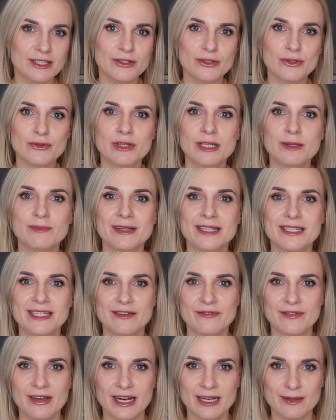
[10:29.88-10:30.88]
other treatments
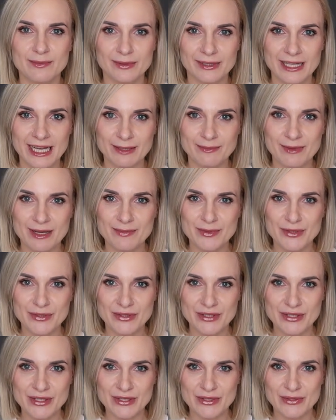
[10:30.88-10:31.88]
available at my
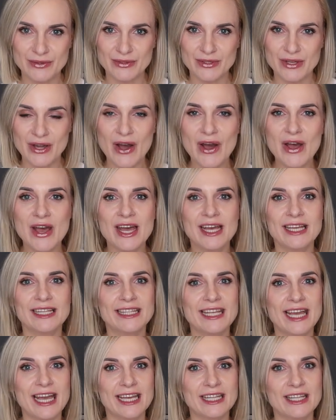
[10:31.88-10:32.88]
beauty studio,
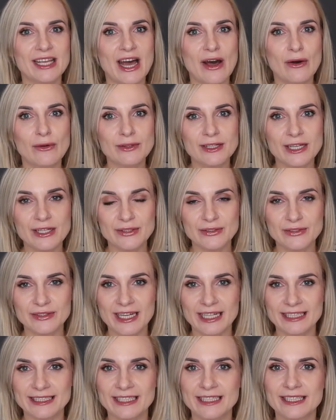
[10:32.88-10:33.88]
then all the
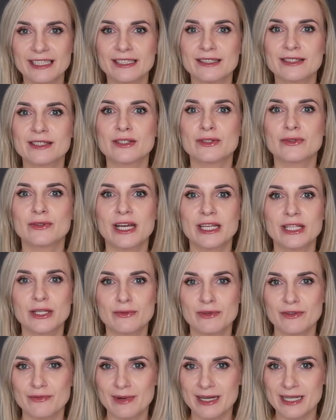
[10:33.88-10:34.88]
contact details
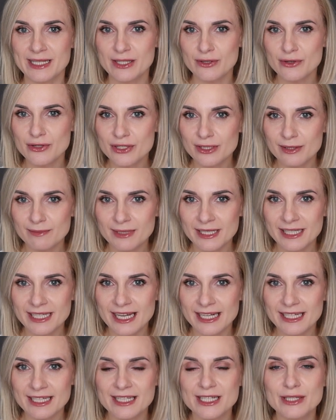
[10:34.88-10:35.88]
together with my social
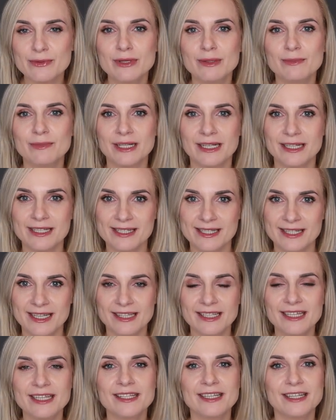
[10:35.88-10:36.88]
media links will be
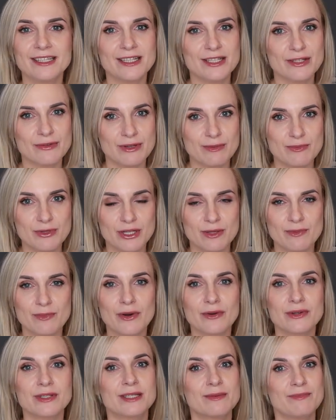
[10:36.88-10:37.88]
listed in the description
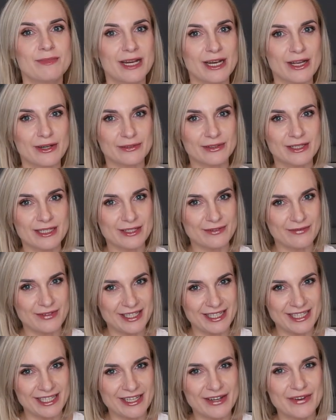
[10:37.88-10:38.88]
box below this
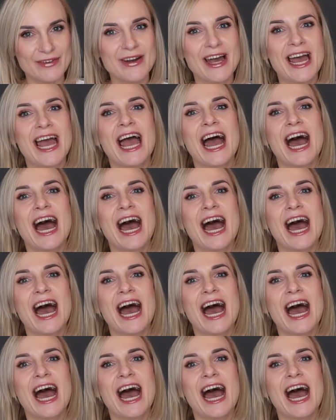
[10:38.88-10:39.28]
video.